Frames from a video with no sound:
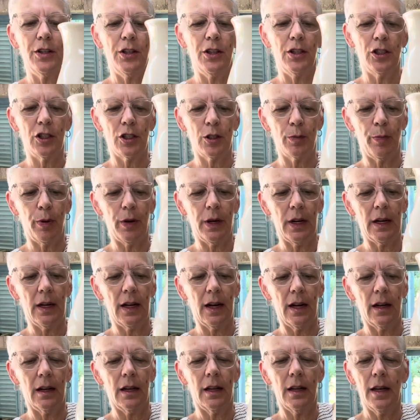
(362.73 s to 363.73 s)
you just put a
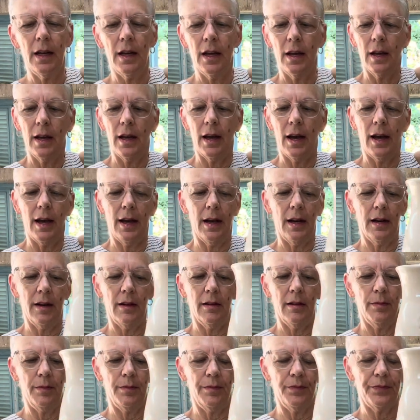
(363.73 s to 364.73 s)
little,
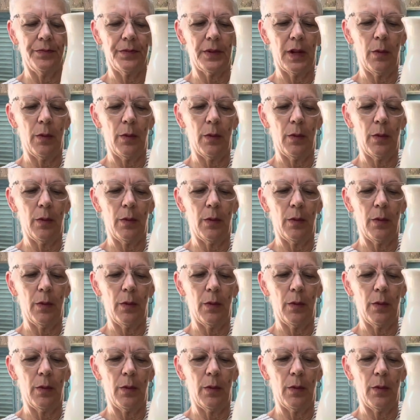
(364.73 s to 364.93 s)
um,